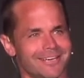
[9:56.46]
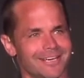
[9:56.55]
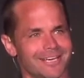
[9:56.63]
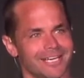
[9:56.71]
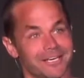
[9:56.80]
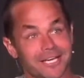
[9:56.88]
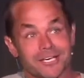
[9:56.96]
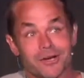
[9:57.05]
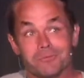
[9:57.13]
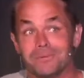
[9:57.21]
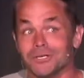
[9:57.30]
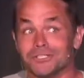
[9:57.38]
And no
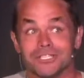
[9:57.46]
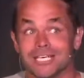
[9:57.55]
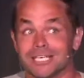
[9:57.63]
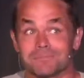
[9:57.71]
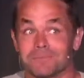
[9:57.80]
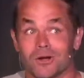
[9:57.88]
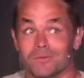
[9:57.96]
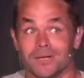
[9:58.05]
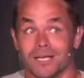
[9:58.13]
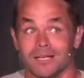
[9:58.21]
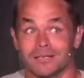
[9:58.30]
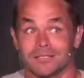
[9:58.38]
building is
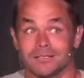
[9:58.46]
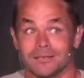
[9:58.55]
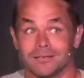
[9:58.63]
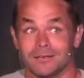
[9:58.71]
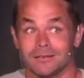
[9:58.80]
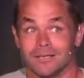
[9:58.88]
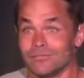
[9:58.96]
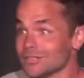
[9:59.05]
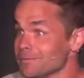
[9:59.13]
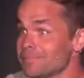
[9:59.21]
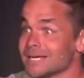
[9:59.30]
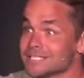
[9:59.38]
permanent. Even the
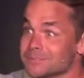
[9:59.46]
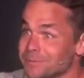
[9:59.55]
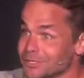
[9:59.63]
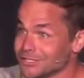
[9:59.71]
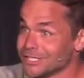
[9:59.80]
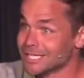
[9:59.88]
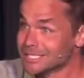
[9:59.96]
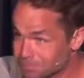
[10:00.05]
best building is